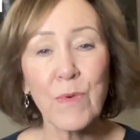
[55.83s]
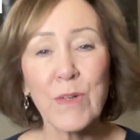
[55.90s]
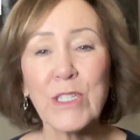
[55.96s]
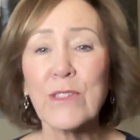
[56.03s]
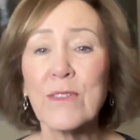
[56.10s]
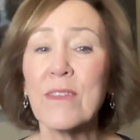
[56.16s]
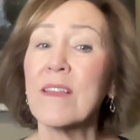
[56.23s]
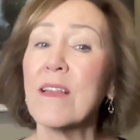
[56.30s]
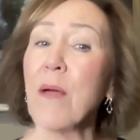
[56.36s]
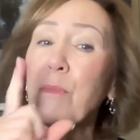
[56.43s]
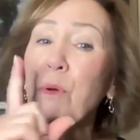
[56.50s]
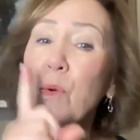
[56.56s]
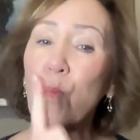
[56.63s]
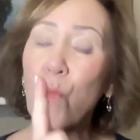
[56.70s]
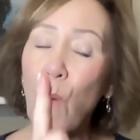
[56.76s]
which is a
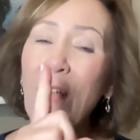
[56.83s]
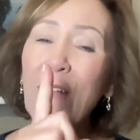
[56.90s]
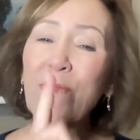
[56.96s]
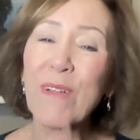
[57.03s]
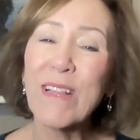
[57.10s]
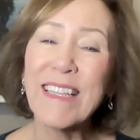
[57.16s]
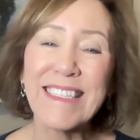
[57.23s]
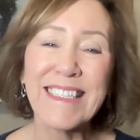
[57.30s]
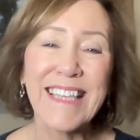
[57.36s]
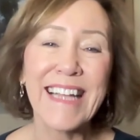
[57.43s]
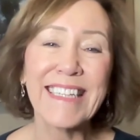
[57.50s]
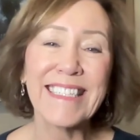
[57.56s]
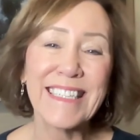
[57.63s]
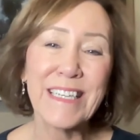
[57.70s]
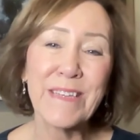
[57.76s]
number 1 real
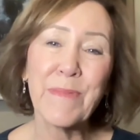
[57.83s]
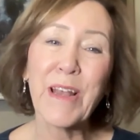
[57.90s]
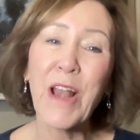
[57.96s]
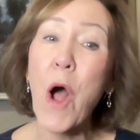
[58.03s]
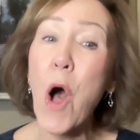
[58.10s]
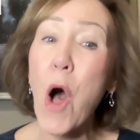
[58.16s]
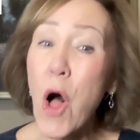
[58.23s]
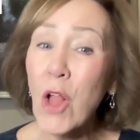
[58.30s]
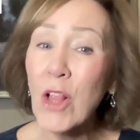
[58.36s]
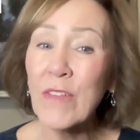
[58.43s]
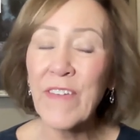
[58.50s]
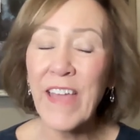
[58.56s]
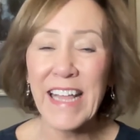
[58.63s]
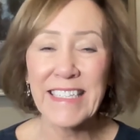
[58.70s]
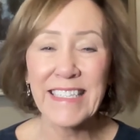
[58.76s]
estate team in all
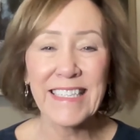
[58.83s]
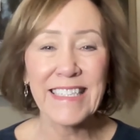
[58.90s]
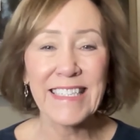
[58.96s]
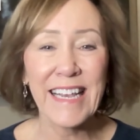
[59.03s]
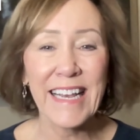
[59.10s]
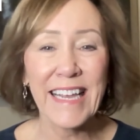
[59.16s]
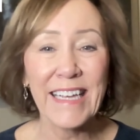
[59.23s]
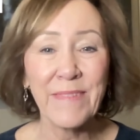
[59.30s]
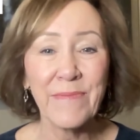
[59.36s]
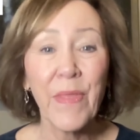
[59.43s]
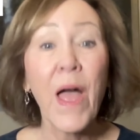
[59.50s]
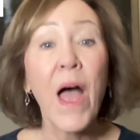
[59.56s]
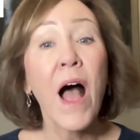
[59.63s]
of Kansas City.